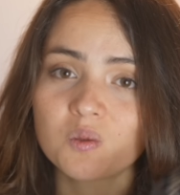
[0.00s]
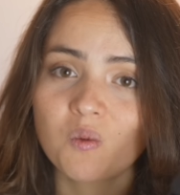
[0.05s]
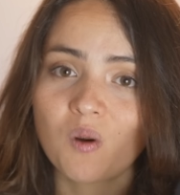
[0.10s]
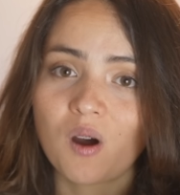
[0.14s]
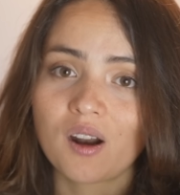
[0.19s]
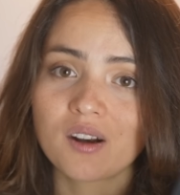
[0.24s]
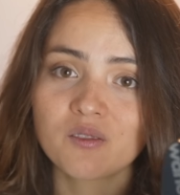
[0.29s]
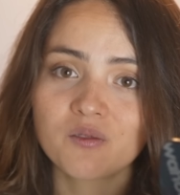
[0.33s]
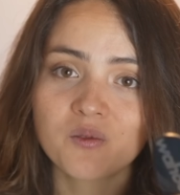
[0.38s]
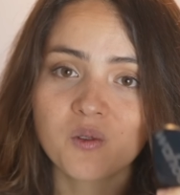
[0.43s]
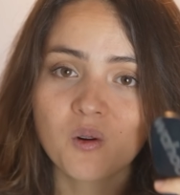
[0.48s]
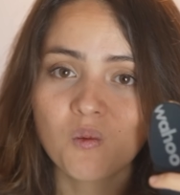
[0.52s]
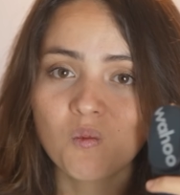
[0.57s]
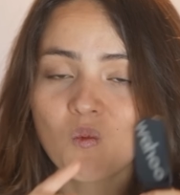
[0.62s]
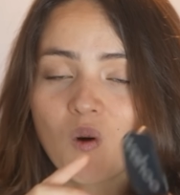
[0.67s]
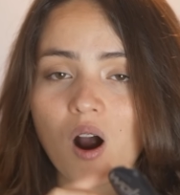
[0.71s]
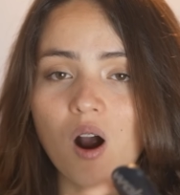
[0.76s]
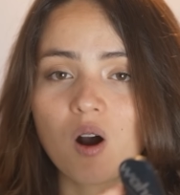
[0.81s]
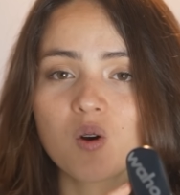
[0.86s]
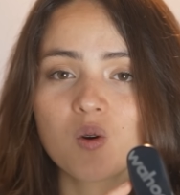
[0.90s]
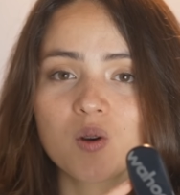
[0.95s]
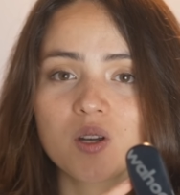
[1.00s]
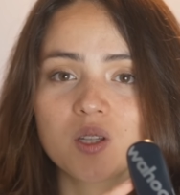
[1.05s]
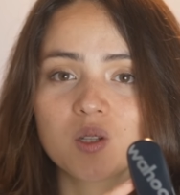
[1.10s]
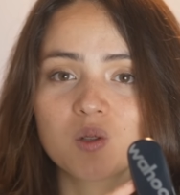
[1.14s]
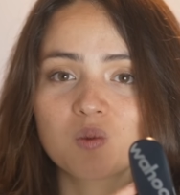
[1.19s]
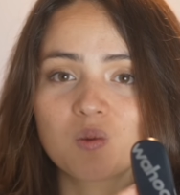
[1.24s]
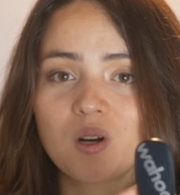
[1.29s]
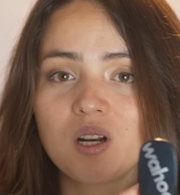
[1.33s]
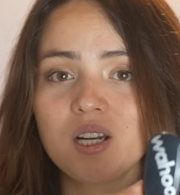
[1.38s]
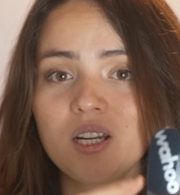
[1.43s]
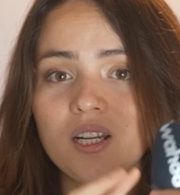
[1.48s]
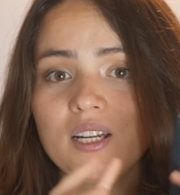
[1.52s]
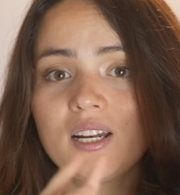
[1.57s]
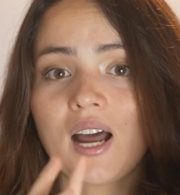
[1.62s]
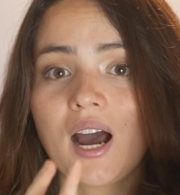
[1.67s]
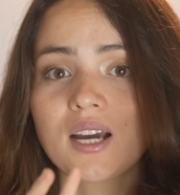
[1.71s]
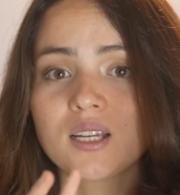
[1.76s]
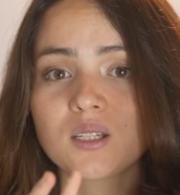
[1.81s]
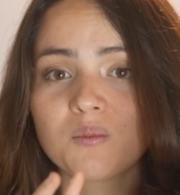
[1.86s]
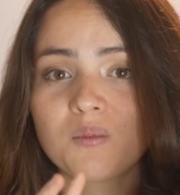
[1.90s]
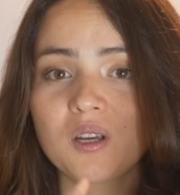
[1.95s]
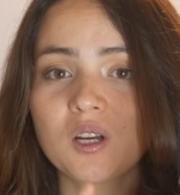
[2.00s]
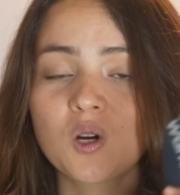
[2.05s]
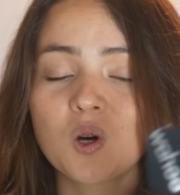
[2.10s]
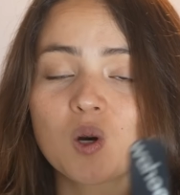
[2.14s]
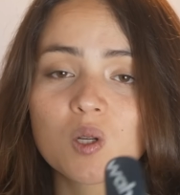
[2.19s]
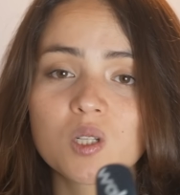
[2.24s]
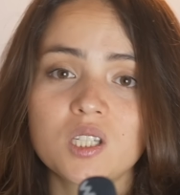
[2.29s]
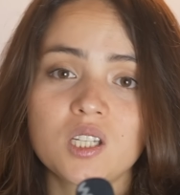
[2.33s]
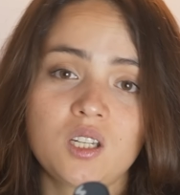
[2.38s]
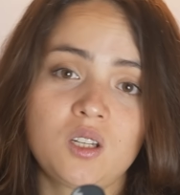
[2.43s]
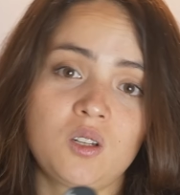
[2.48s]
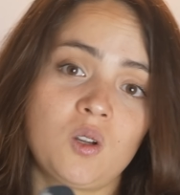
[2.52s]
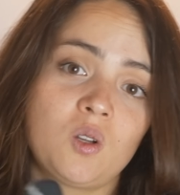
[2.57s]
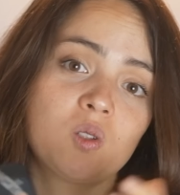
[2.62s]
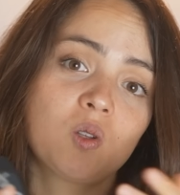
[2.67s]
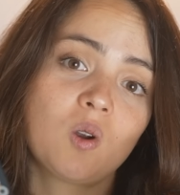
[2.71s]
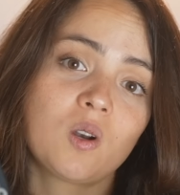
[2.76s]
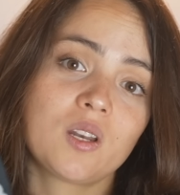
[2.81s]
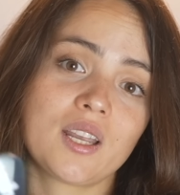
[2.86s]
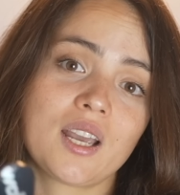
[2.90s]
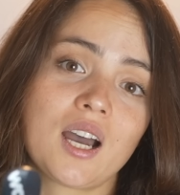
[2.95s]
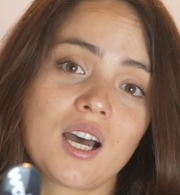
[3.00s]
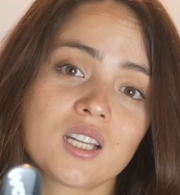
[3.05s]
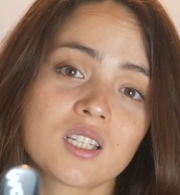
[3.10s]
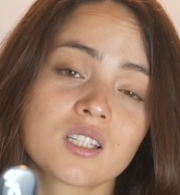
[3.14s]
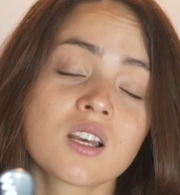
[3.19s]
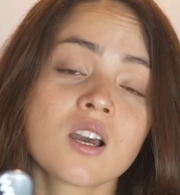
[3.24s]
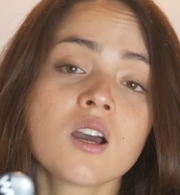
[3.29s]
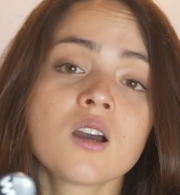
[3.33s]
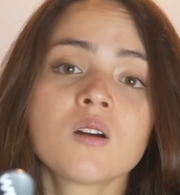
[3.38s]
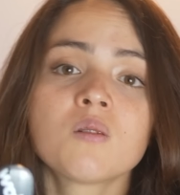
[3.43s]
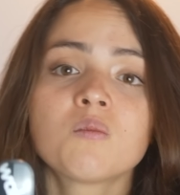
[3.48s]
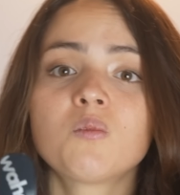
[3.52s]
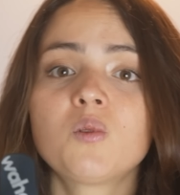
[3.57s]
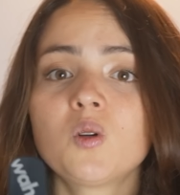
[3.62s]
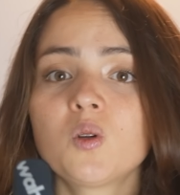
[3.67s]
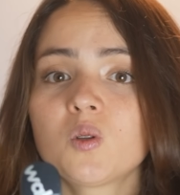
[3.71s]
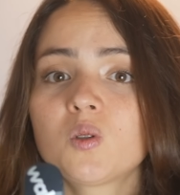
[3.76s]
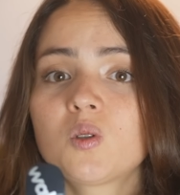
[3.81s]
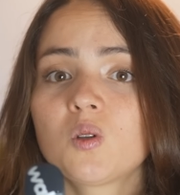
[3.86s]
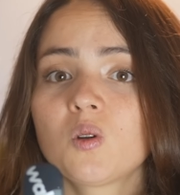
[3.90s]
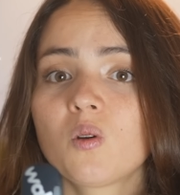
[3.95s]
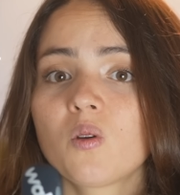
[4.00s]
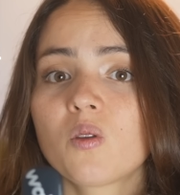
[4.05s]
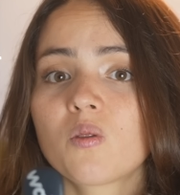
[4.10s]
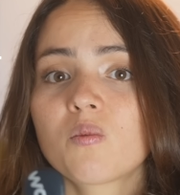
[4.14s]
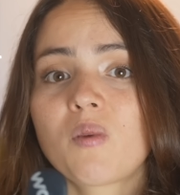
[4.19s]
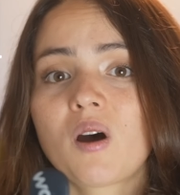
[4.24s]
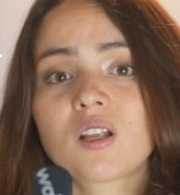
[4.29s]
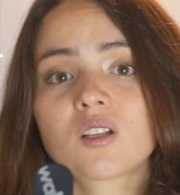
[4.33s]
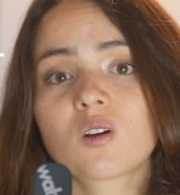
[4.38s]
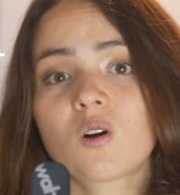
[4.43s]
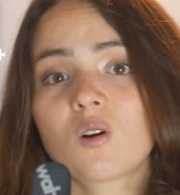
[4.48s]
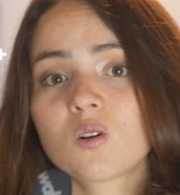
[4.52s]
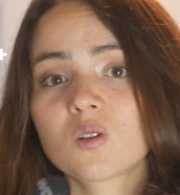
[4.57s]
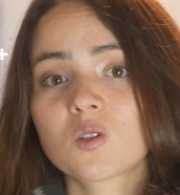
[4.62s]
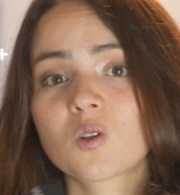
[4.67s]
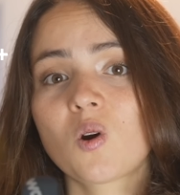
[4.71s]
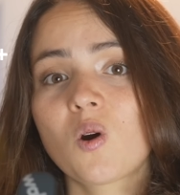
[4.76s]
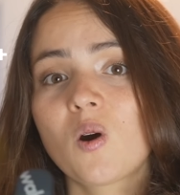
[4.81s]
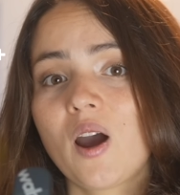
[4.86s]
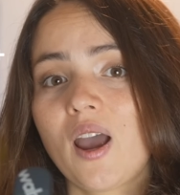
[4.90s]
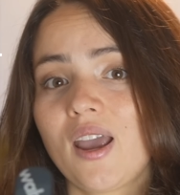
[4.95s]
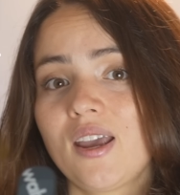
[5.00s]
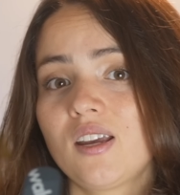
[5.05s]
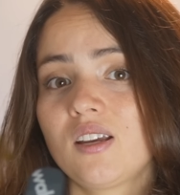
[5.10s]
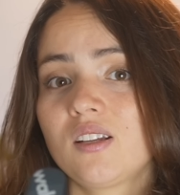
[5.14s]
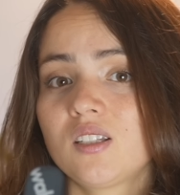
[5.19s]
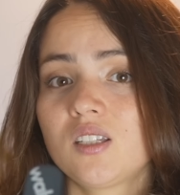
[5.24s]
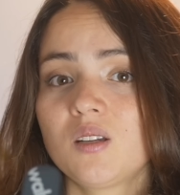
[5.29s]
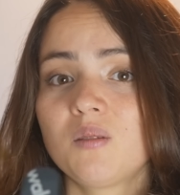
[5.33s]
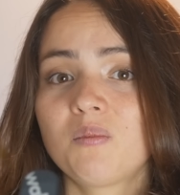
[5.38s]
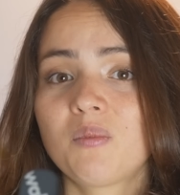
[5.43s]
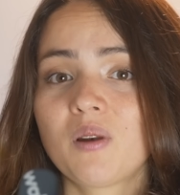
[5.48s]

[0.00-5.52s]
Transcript: one from Wahoo is really nice because it not only has Bluetooth but also ANT+,